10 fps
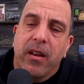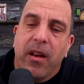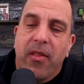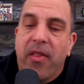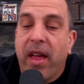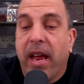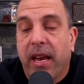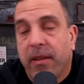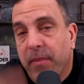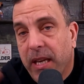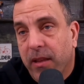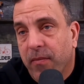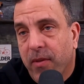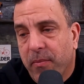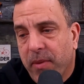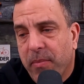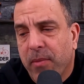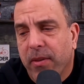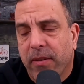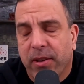they, meaning the
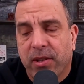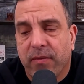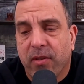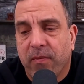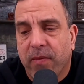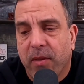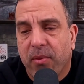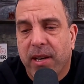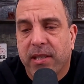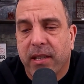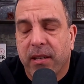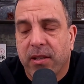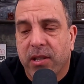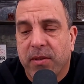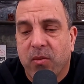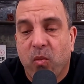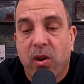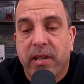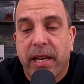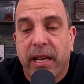people they were using for their pricing adjustments, weren't
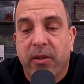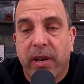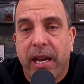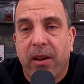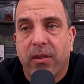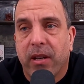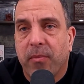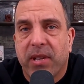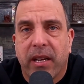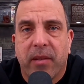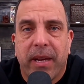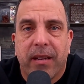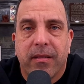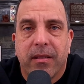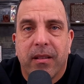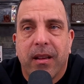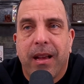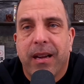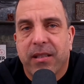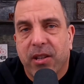taking into account an uptick in demand.
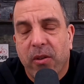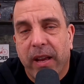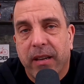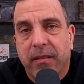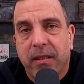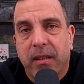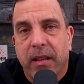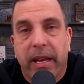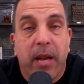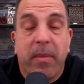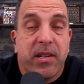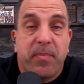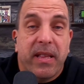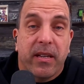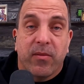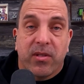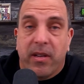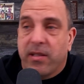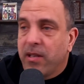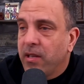How does he know that? Like, it might just be that
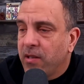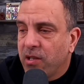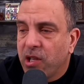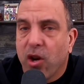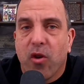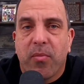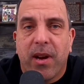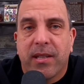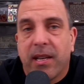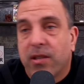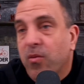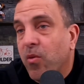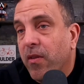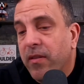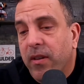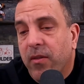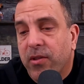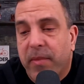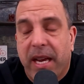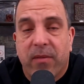it's a slow process, or
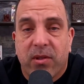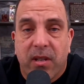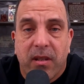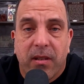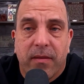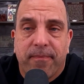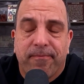demand was a